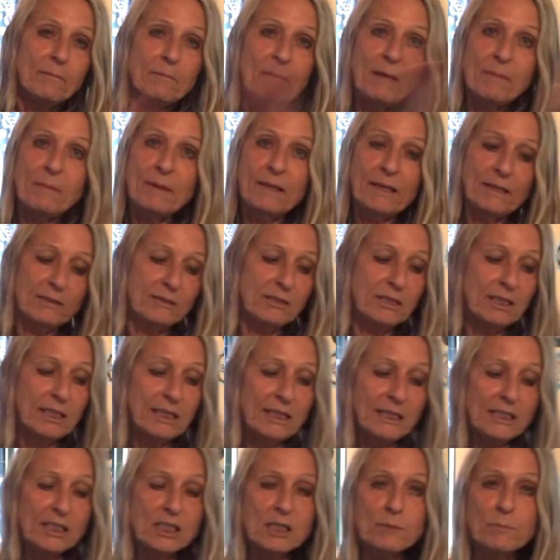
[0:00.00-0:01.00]
maybe a
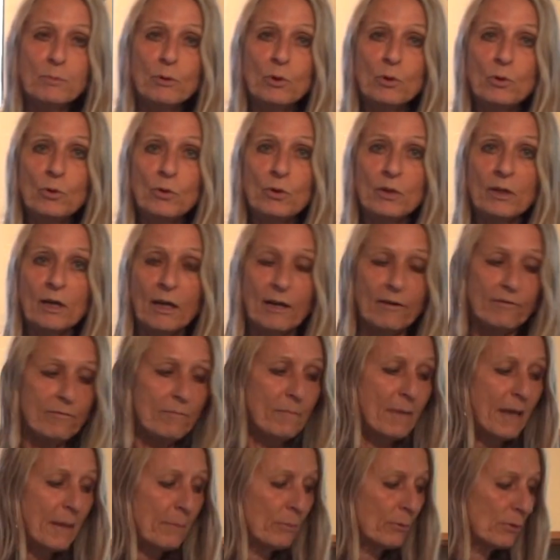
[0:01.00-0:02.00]
teaspoon
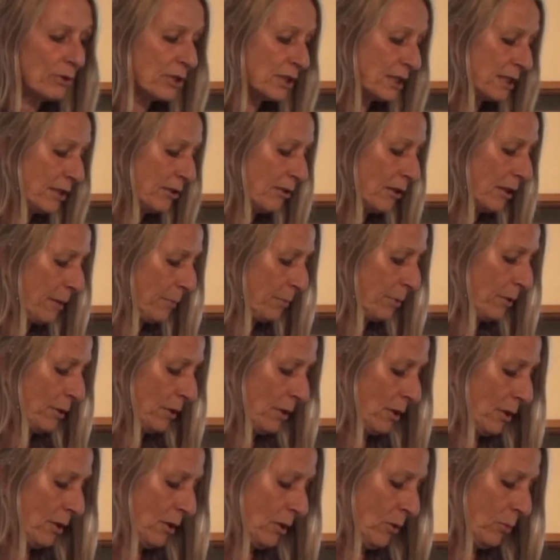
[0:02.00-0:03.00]
of maple syrup,
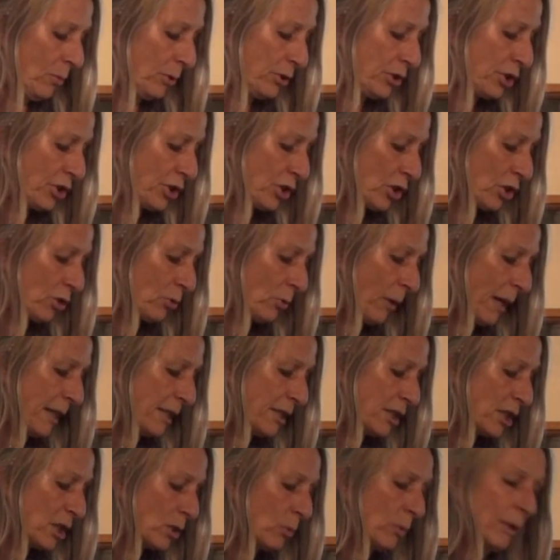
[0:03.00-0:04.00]
which is a
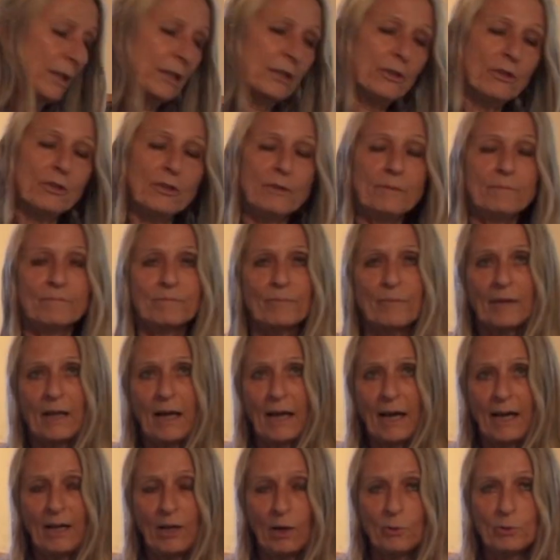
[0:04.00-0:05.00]
great sweetener.
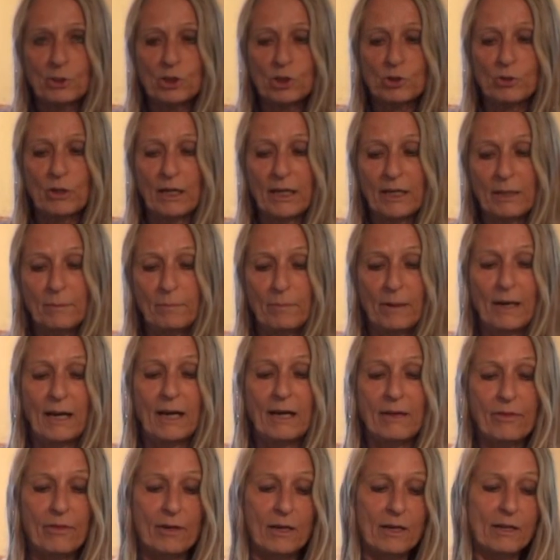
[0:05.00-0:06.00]
I always try to
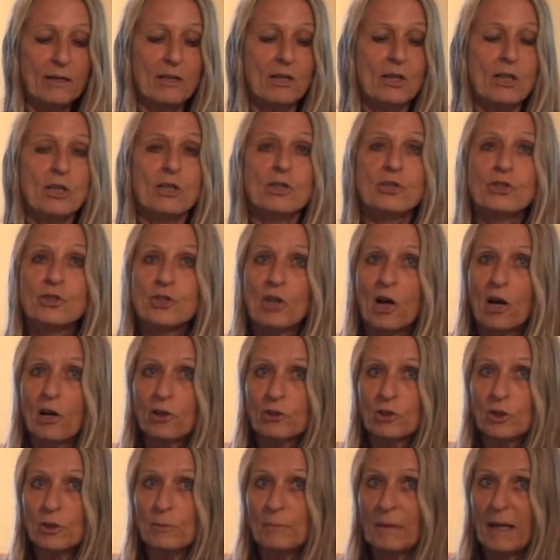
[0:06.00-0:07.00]
buy the
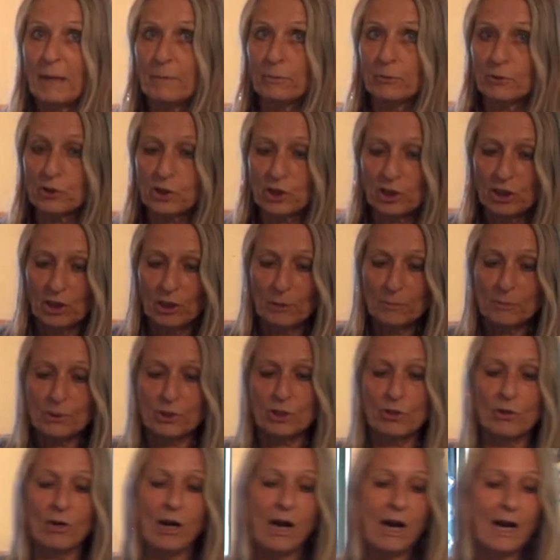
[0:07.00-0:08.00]
darker maple
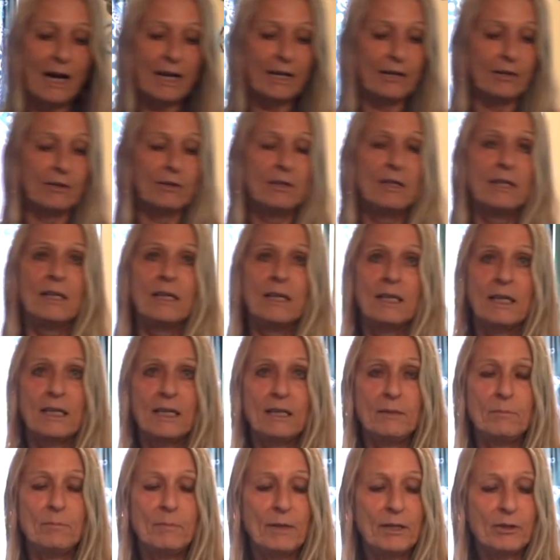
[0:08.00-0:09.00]
syrups. They're higher
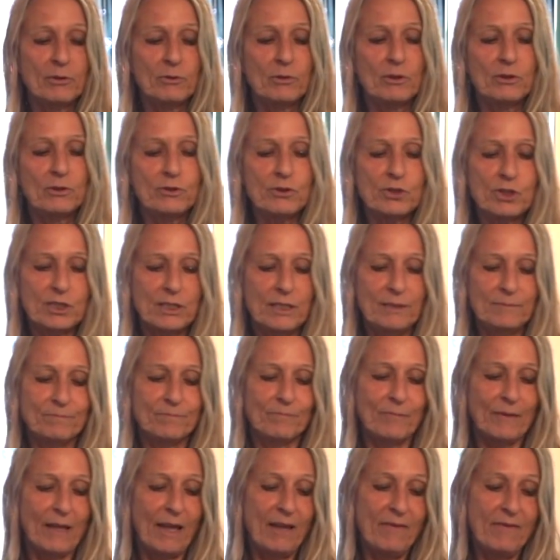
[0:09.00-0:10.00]
in minerals.
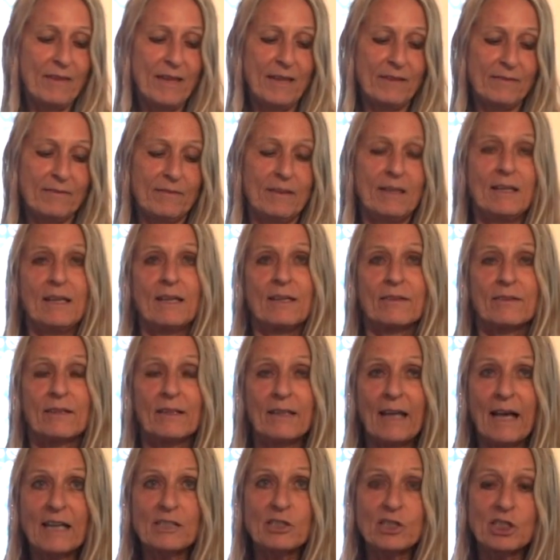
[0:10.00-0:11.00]
And then
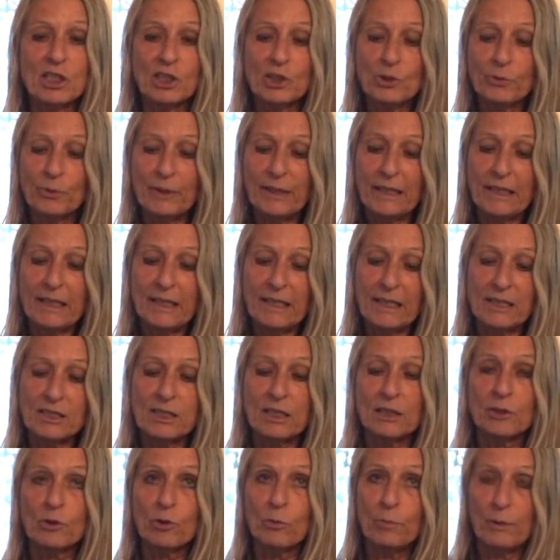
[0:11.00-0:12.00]
the last ingredient
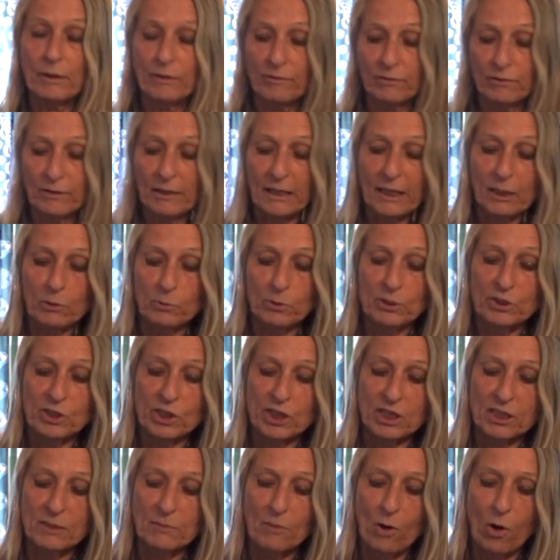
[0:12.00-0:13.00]
is a little bit of liquid
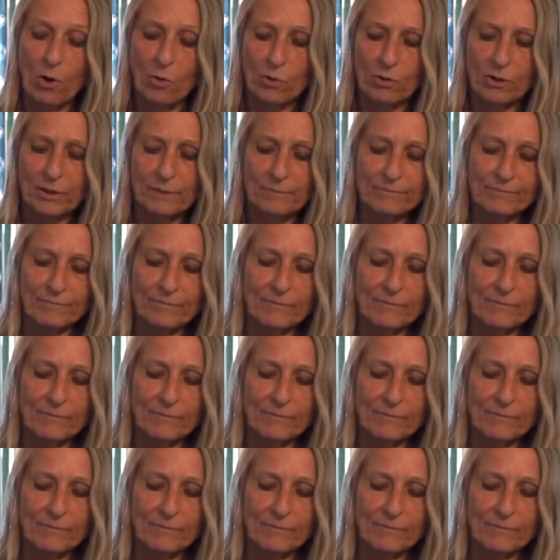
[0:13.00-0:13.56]
smoke.